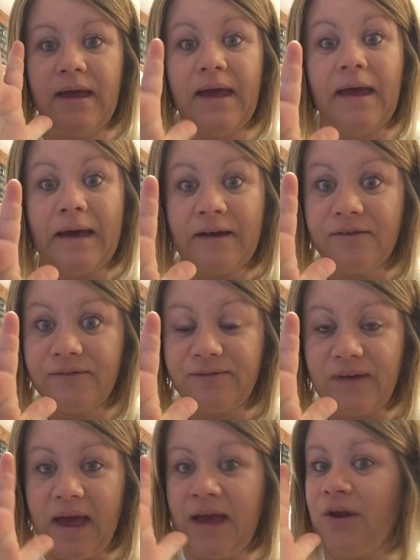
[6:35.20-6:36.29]
if
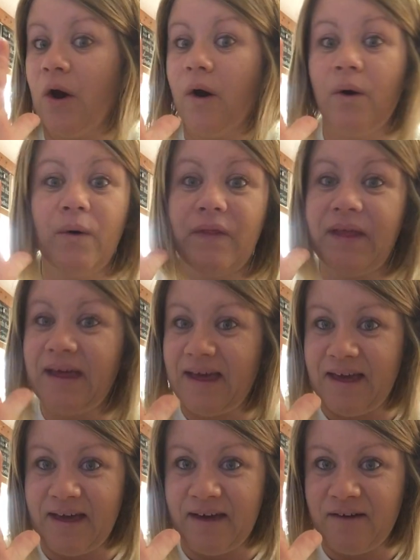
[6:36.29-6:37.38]
and only
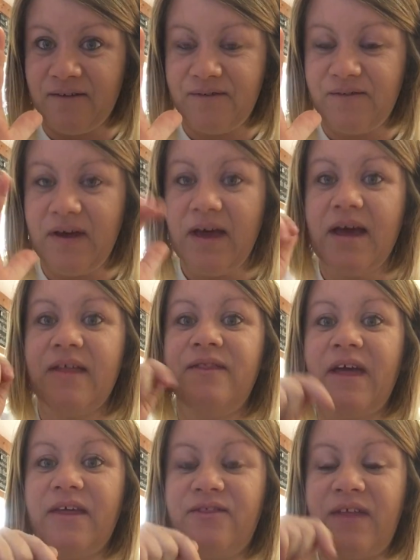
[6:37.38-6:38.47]
if
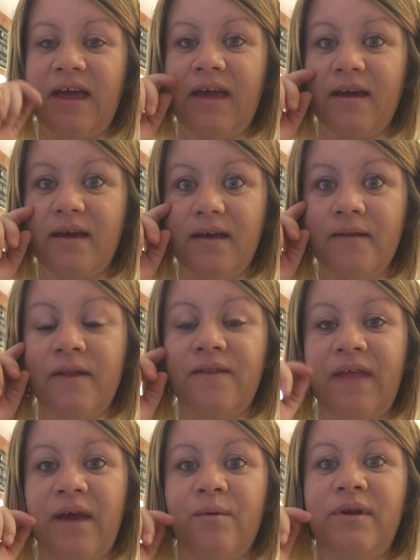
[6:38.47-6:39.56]
they think that
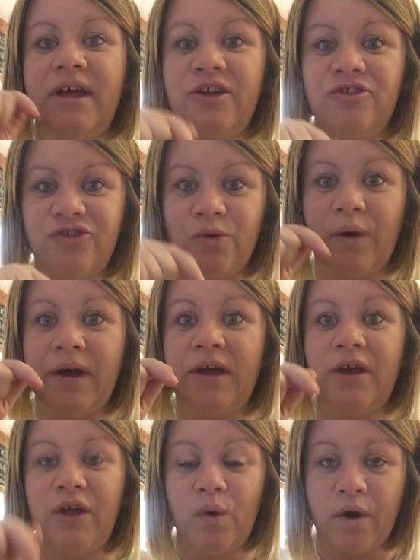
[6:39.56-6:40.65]
they would enjoy
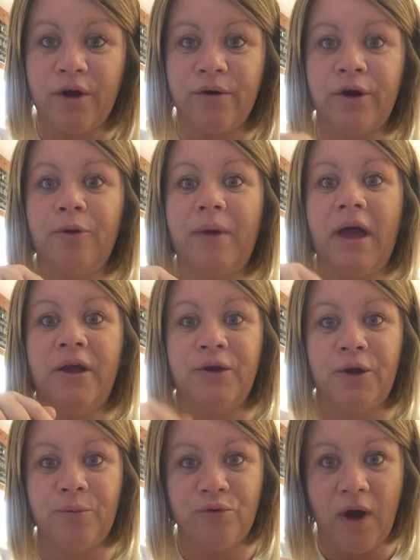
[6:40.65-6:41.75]
your group and
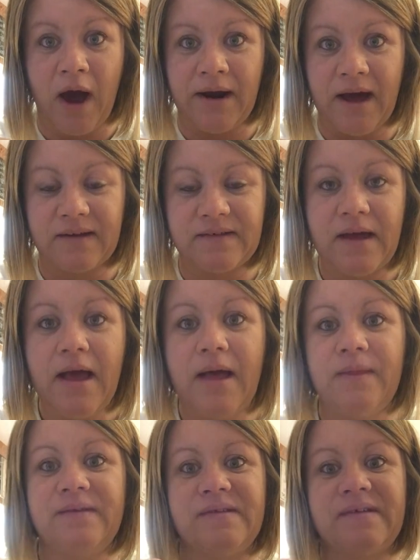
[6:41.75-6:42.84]
your product.
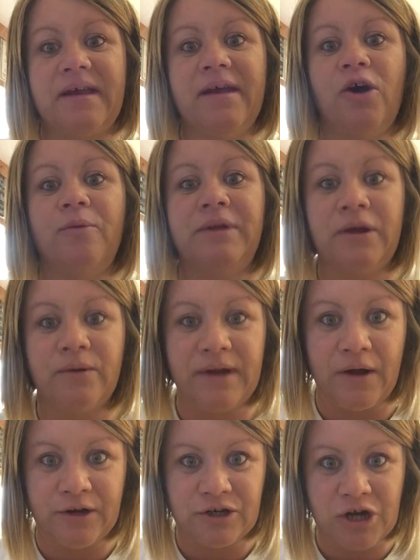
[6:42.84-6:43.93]
This is going to help narrow
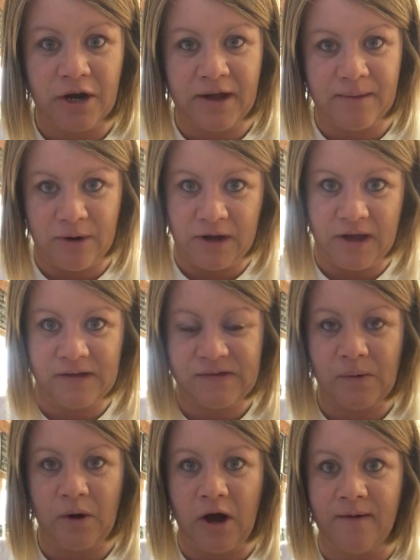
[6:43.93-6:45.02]
down your target market.
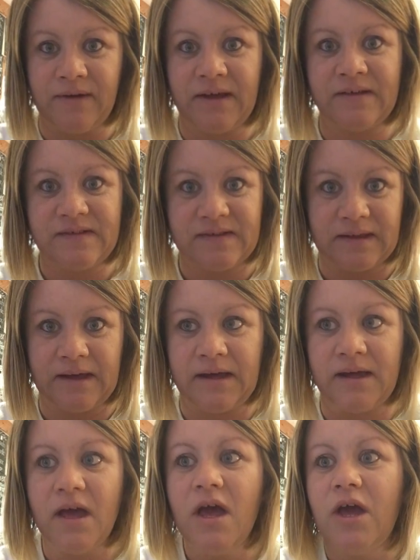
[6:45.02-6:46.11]
So
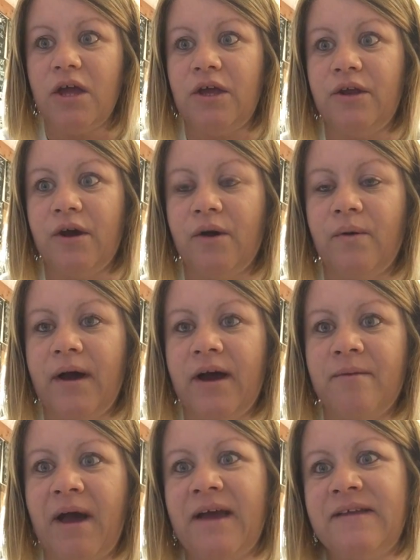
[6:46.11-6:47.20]
obviously,
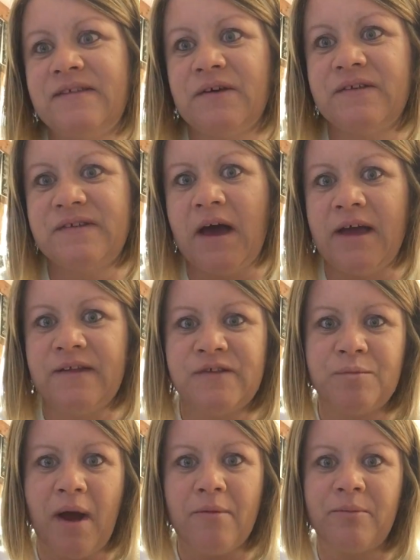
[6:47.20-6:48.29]
I sell signs, so
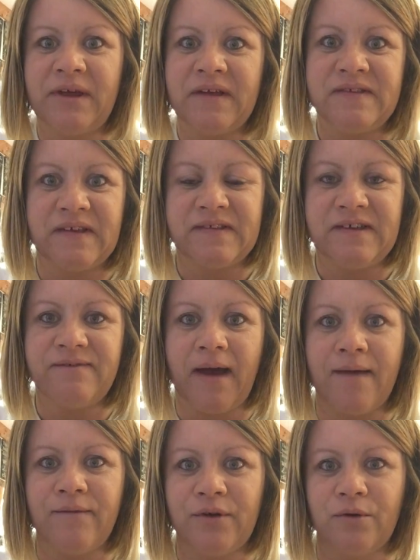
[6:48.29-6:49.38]
probably a
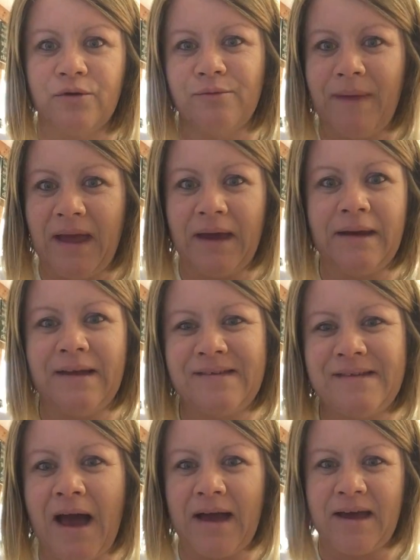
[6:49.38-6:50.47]
65-year-old man is
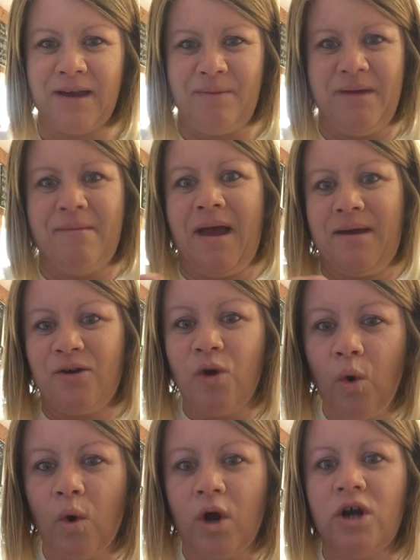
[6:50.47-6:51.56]
not going to be my
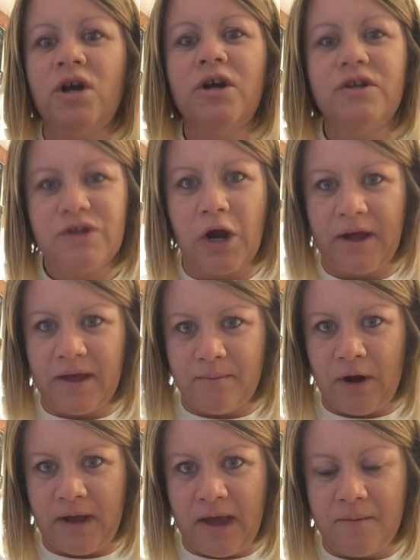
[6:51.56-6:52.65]
core target
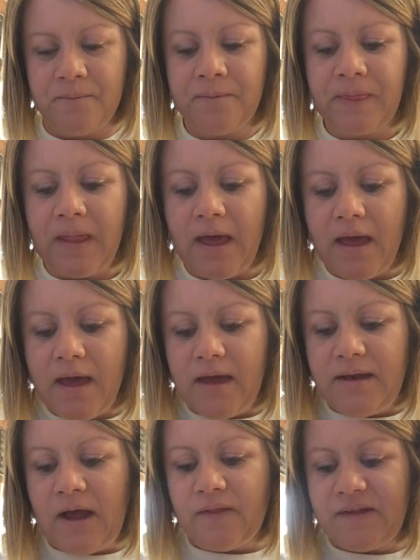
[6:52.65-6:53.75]
market.
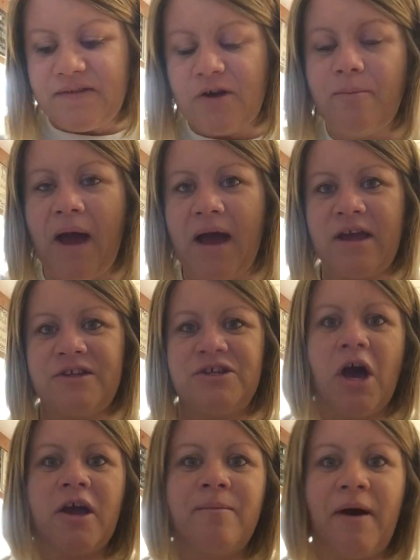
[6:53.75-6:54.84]
Now let's go back and
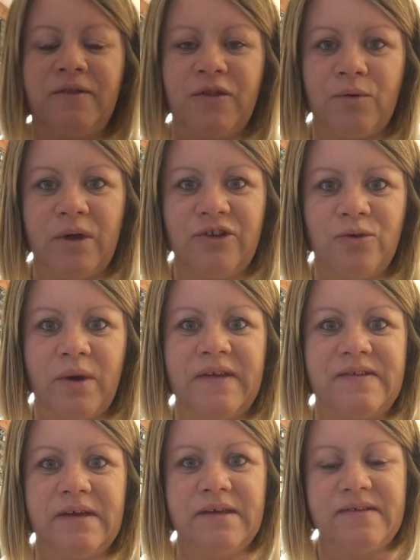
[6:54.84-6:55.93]
talk about the 3
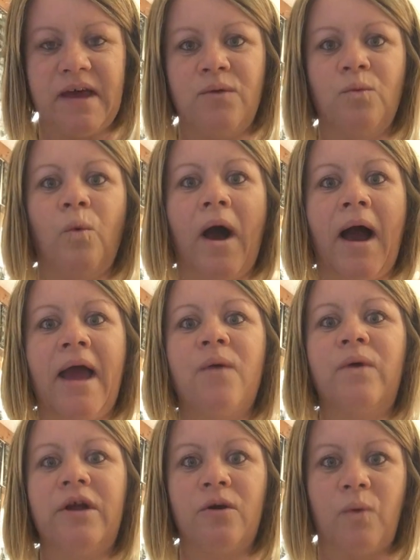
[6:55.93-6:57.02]
choices and why
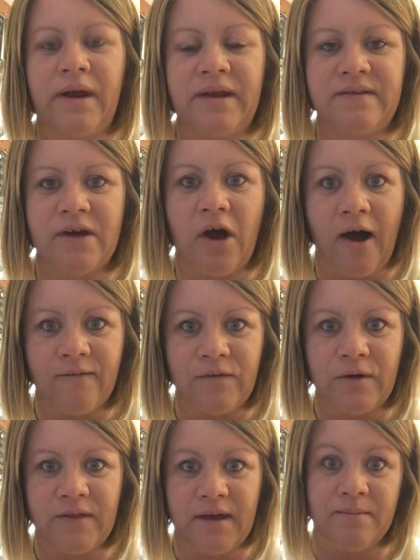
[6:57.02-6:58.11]
we are wanting to
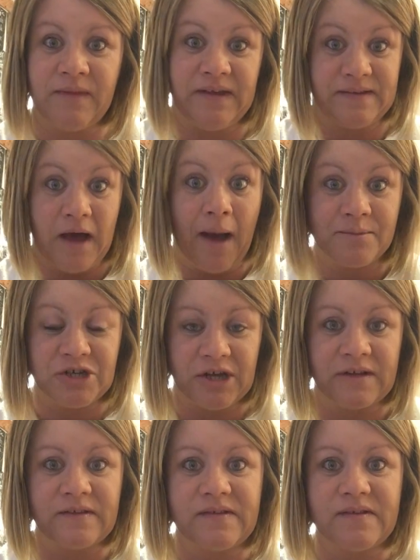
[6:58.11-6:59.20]
offer them these
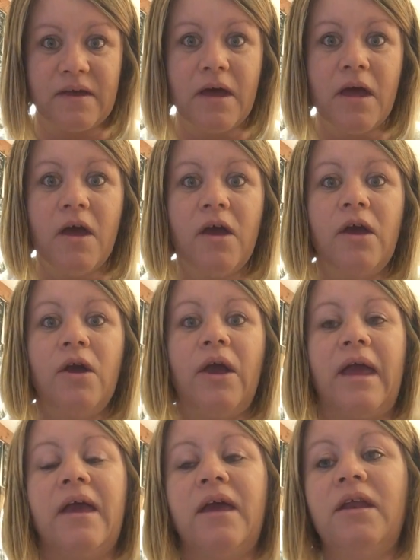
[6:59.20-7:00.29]
options.
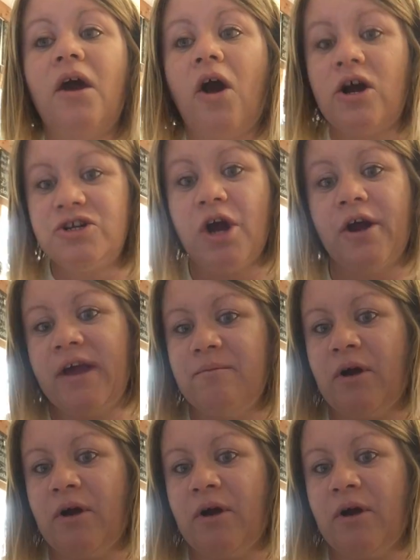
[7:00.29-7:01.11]
In our target